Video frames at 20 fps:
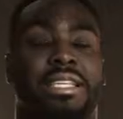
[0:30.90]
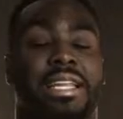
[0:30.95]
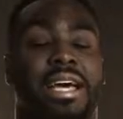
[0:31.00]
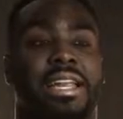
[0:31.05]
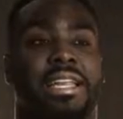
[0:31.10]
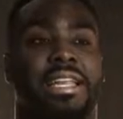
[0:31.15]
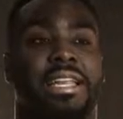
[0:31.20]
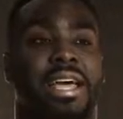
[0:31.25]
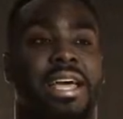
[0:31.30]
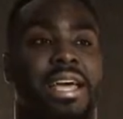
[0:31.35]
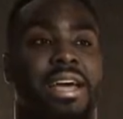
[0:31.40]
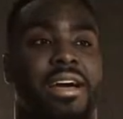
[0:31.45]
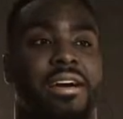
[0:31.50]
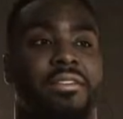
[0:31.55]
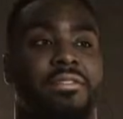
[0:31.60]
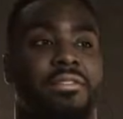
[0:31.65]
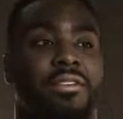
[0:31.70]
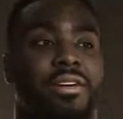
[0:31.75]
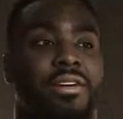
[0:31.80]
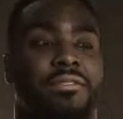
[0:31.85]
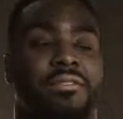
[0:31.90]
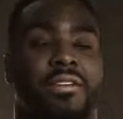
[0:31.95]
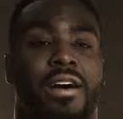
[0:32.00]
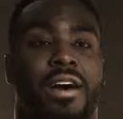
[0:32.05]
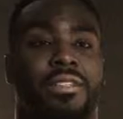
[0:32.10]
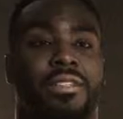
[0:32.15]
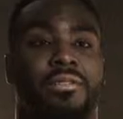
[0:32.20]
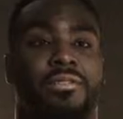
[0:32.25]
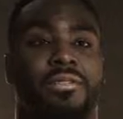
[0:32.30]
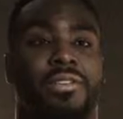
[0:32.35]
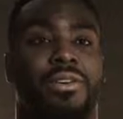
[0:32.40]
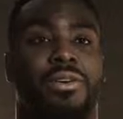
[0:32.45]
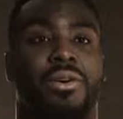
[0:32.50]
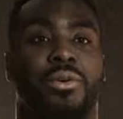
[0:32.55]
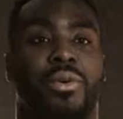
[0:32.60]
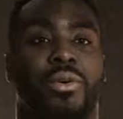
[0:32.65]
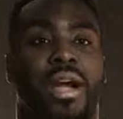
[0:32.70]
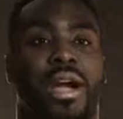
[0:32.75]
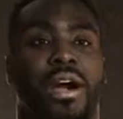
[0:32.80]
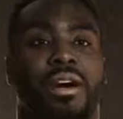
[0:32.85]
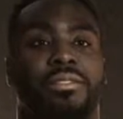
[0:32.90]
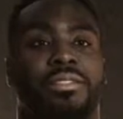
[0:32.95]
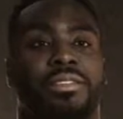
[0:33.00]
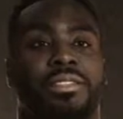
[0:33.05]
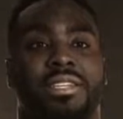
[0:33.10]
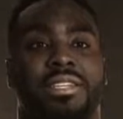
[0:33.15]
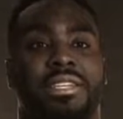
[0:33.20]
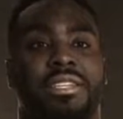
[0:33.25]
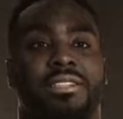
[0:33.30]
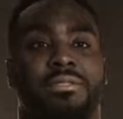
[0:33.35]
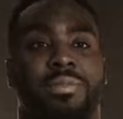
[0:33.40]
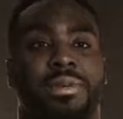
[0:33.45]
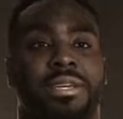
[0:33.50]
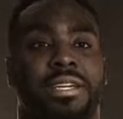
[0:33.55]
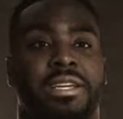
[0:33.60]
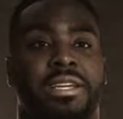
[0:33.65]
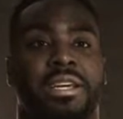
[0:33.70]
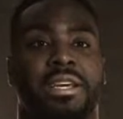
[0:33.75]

and I didn't have a father figure around to teach me,